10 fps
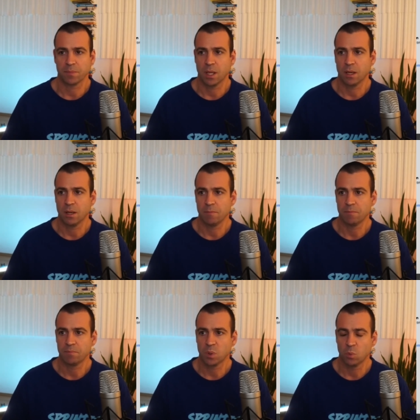
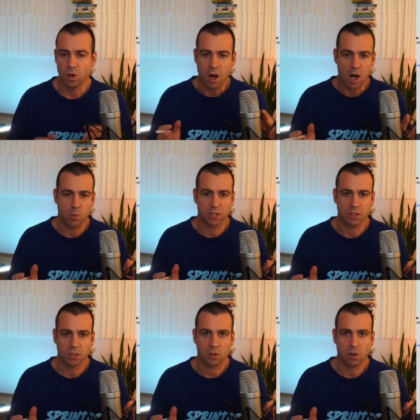um, where are we in
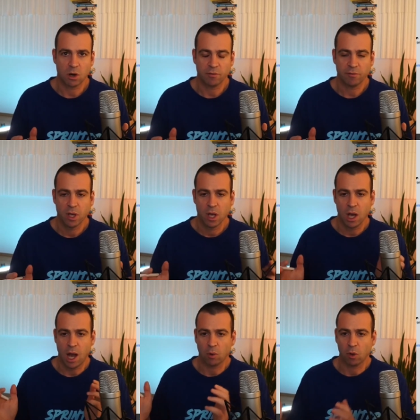that curve?
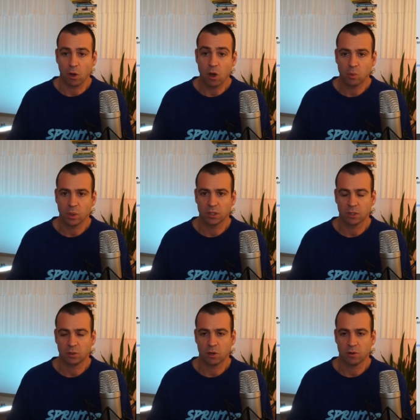How long will
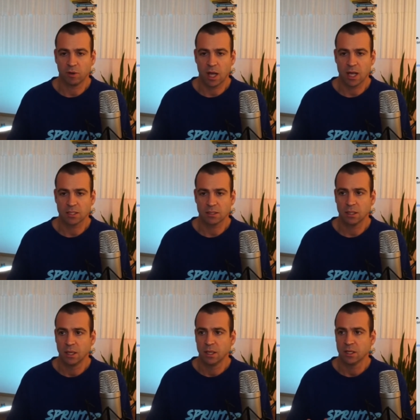that curve last?
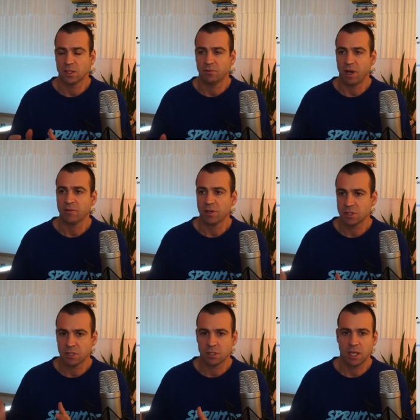Is it five years?
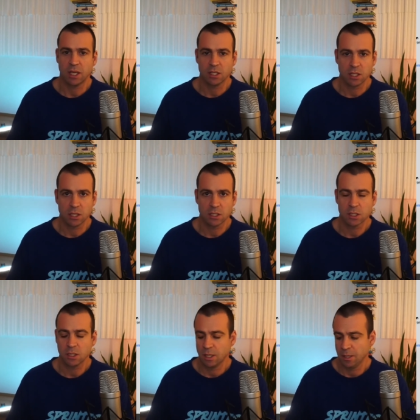Is it 10
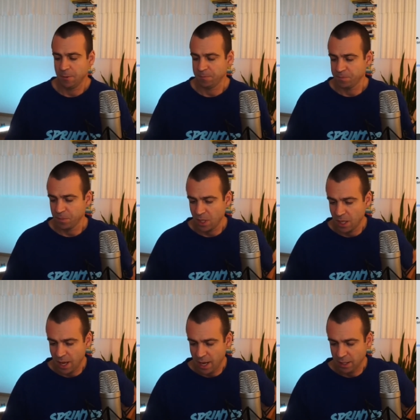years?
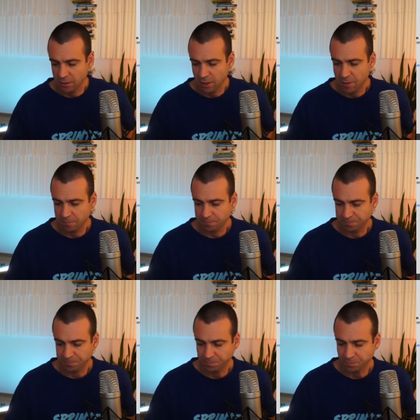And um,
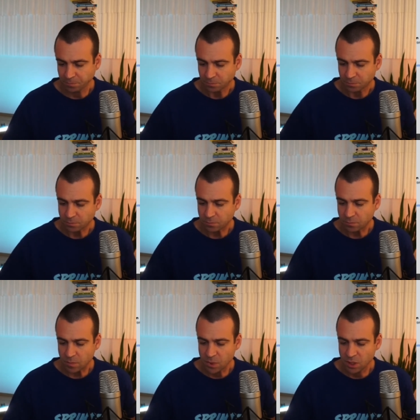
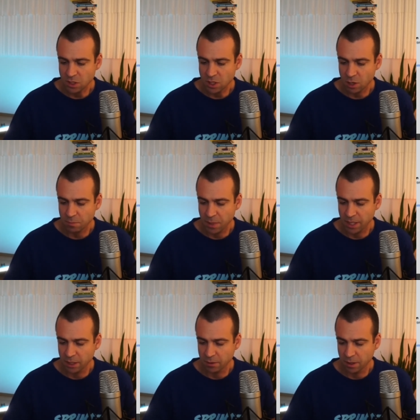these are
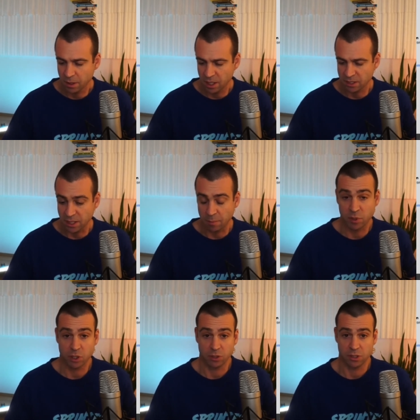my
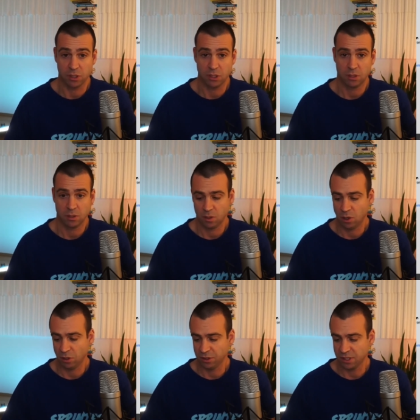assumptions
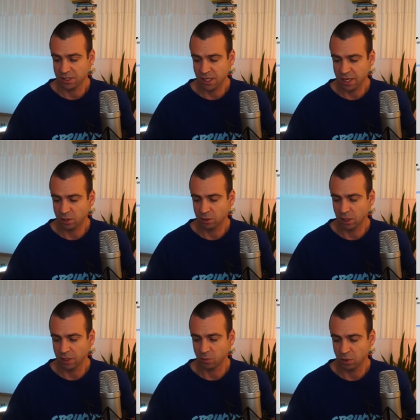on the cycle
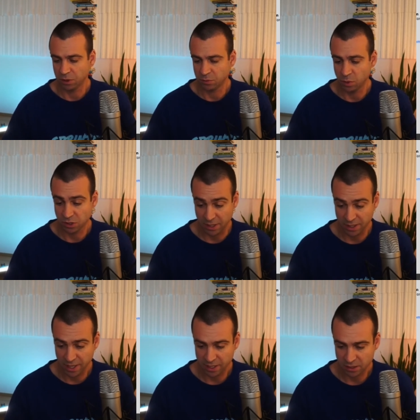and what, what's the
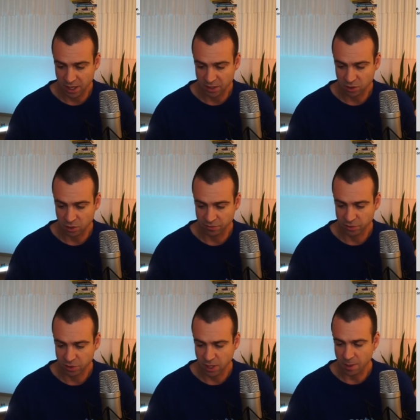next S curve
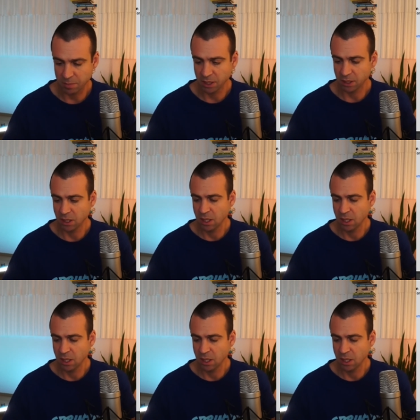coming